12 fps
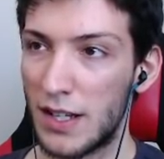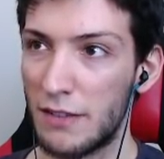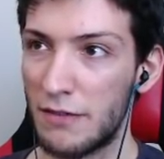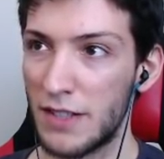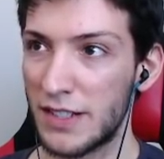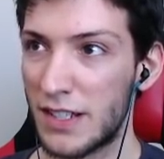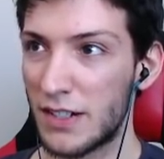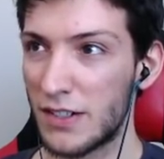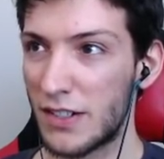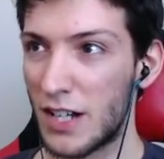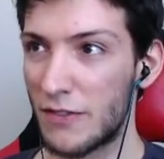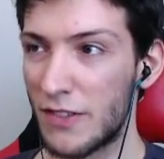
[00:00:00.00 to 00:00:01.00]
I think
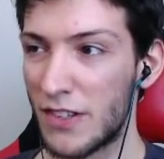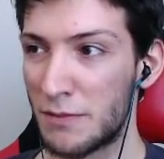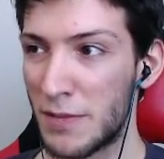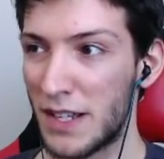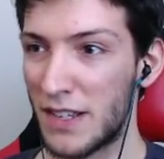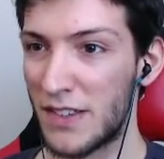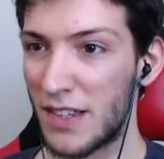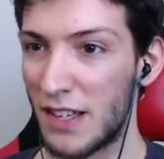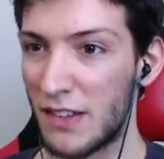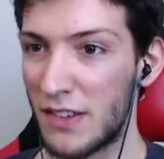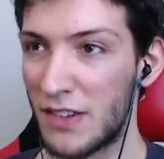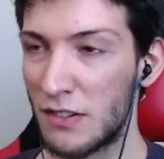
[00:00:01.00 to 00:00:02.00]
Dark Harvest makes
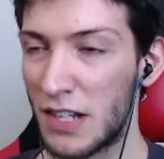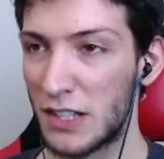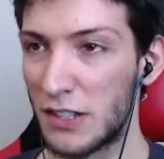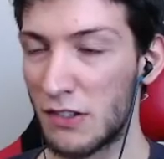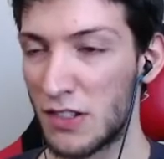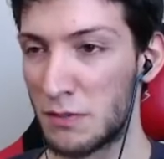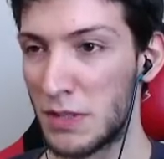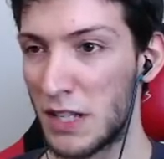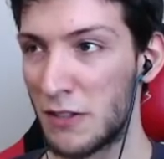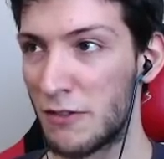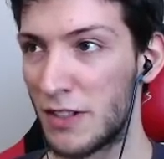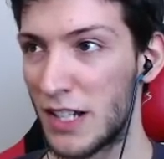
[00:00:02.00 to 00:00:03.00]
sense. You can also
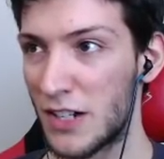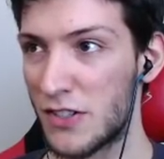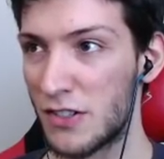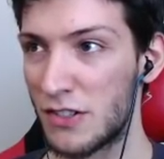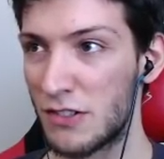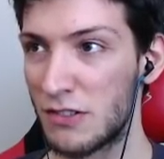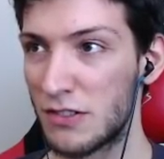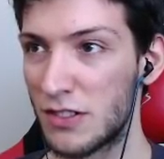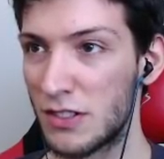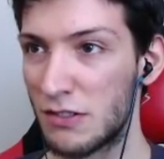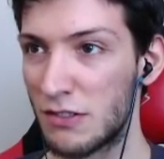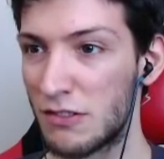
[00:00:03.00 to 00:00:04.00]
play with
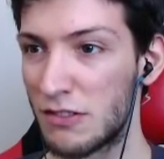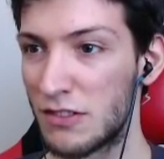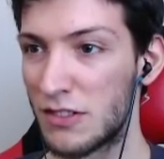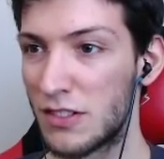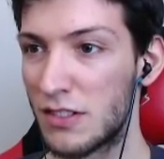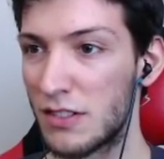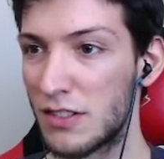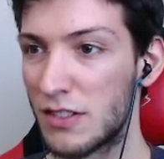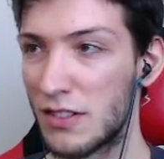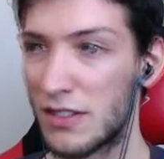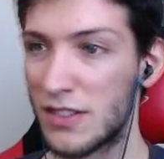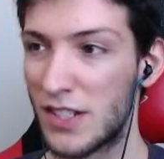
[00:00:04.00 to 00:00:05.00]
Electrocute. You could
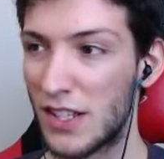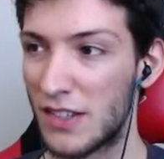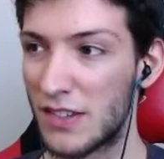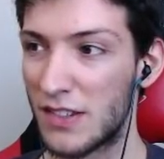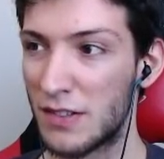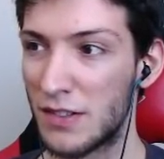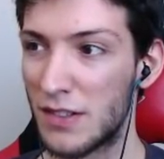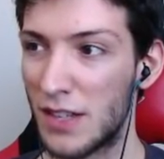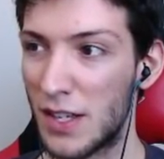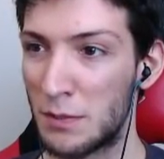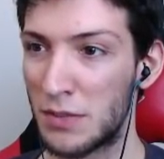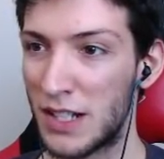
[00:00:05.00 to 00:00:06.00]
just
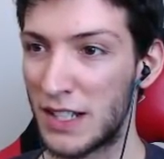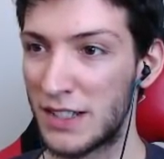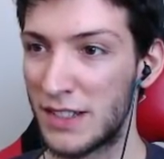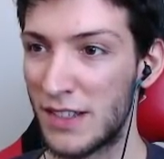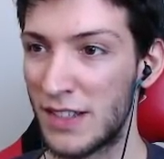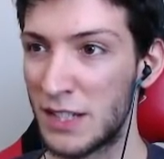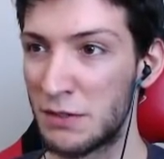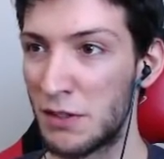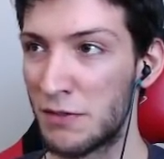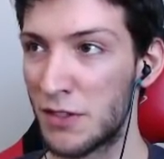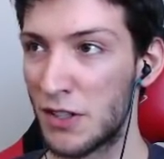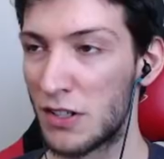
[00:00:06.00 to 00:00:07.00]
apply it easily
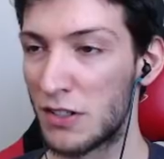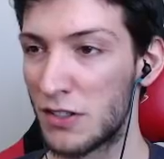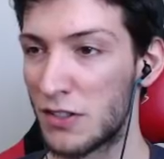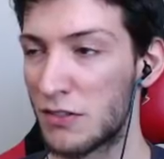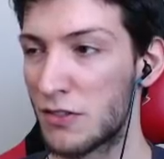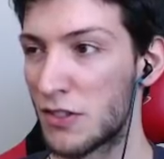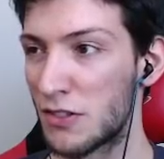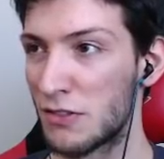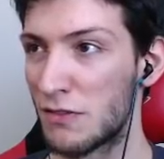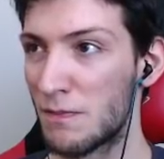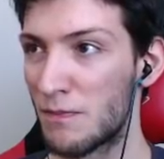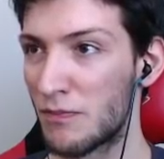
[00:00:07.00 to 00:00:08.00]
with your
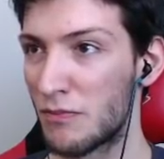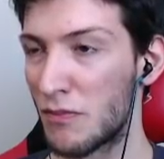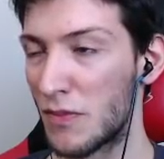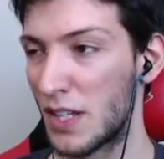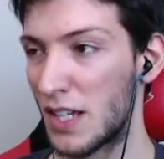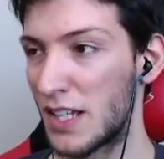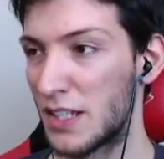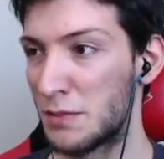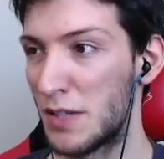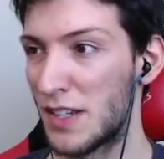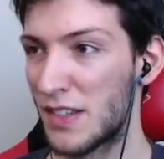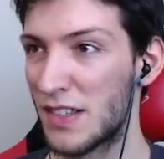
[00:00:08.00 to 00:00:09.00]
Q and
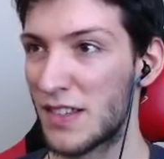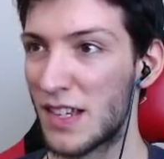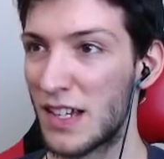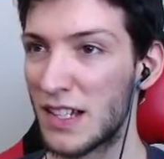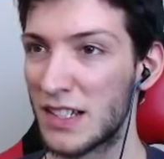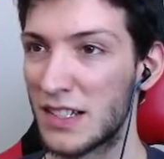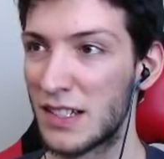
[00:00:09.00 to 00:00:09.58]
basic attack.